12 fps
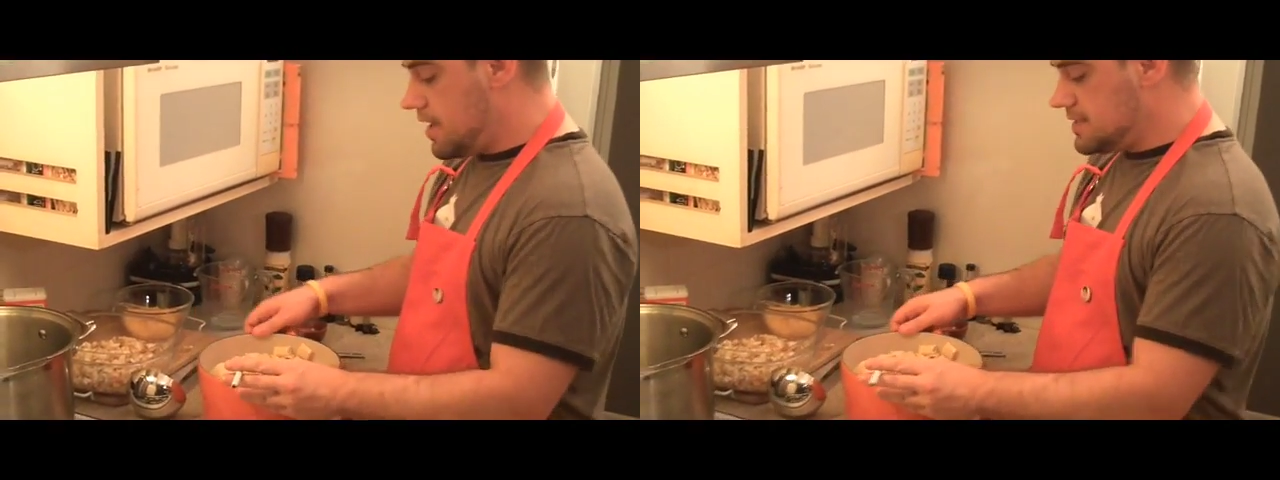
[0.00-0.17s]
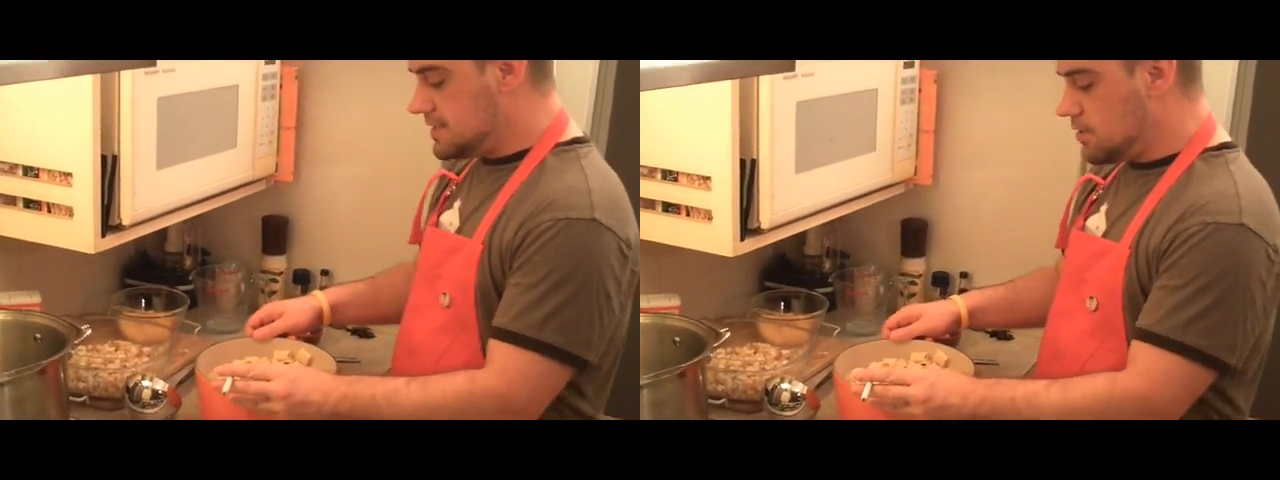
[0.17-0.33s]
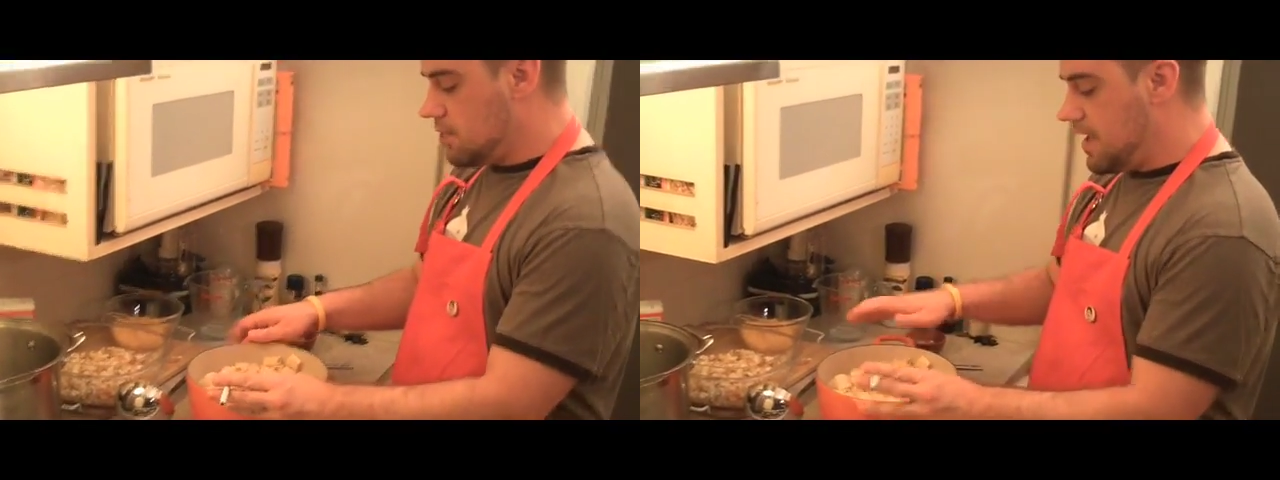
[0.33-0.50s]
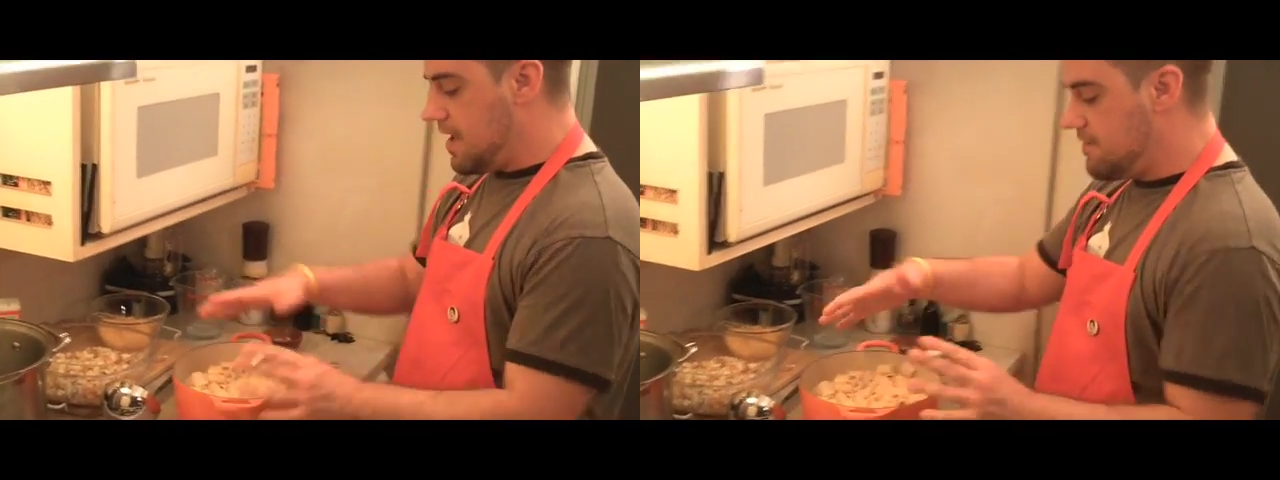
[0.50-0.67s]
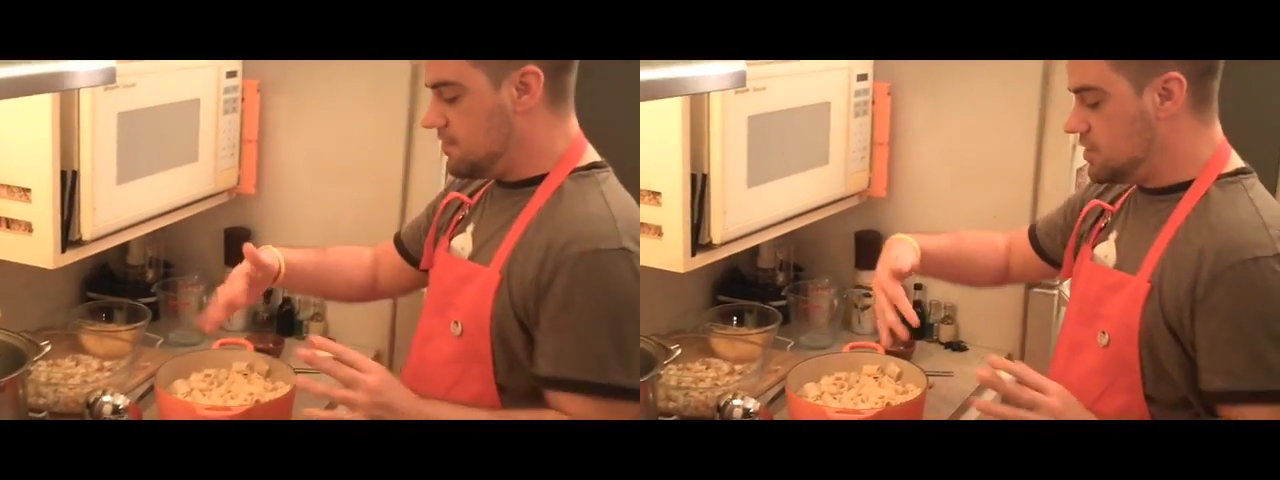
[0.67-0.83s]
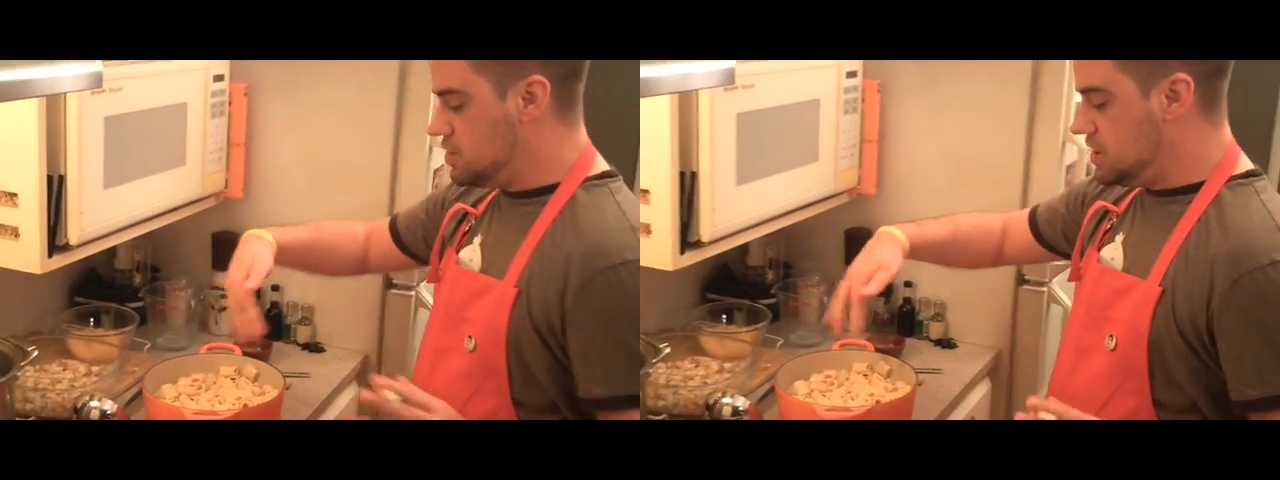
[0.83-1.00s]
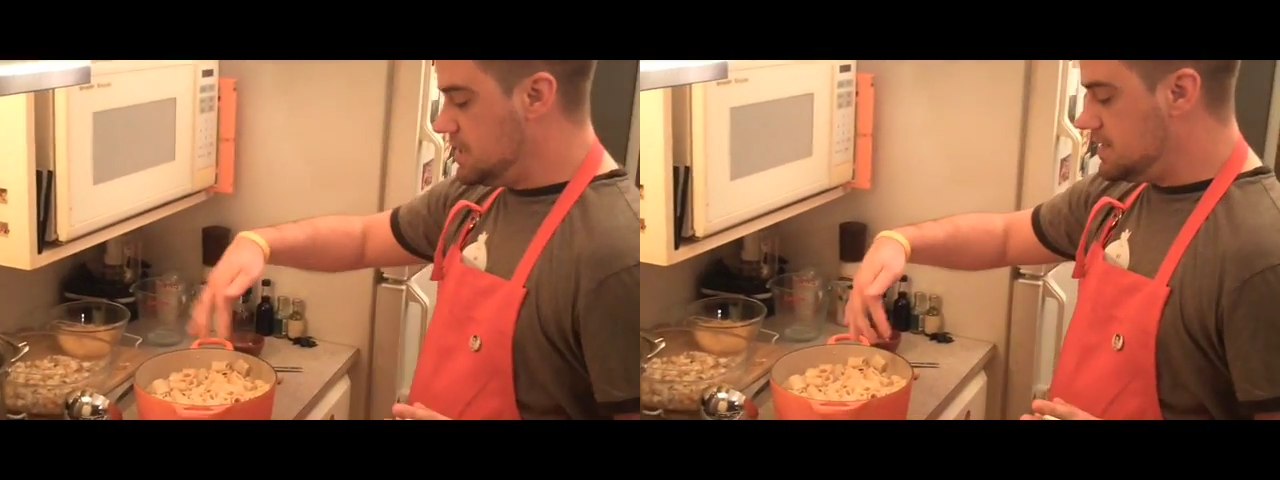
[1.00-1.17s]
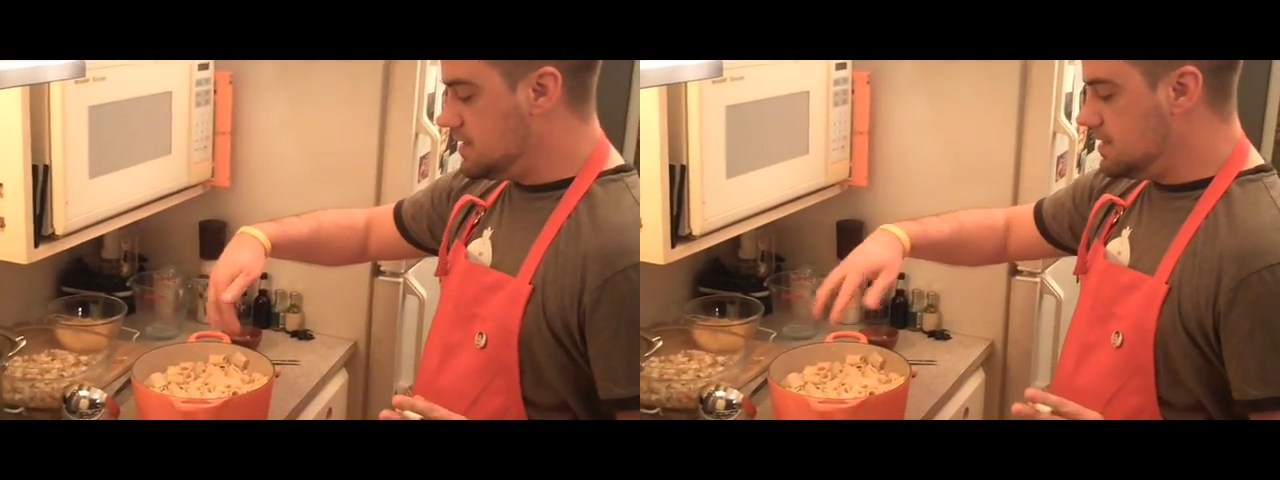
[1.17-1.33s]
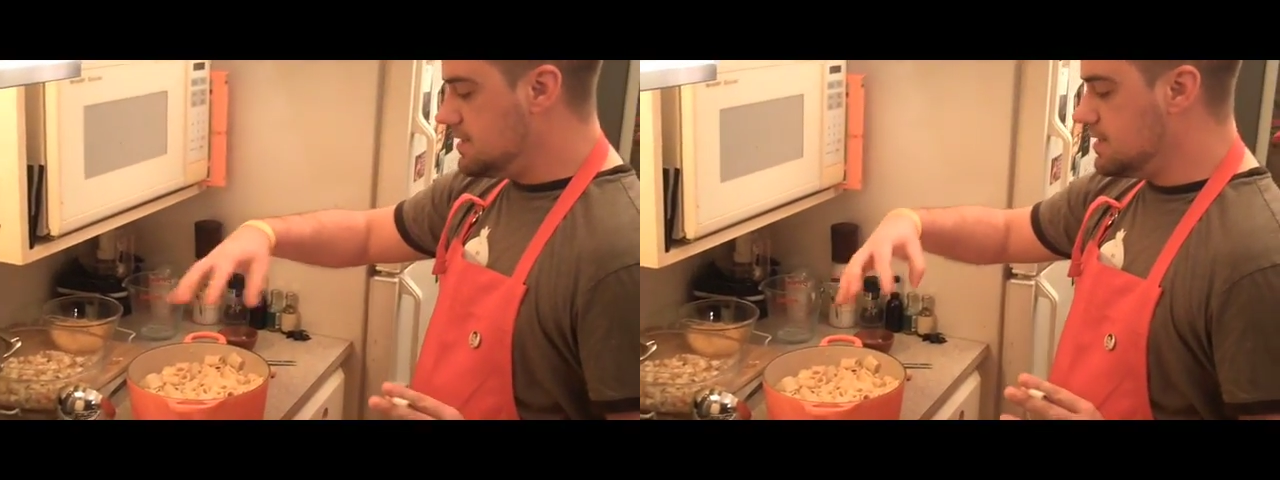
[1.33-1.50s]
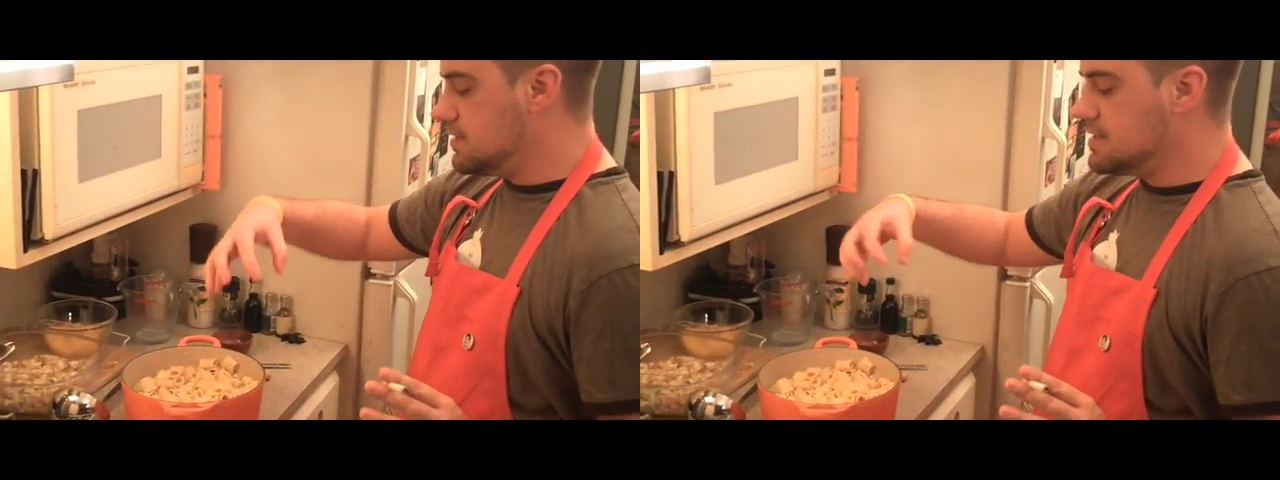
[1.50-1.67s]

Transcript: so we have the cheeses and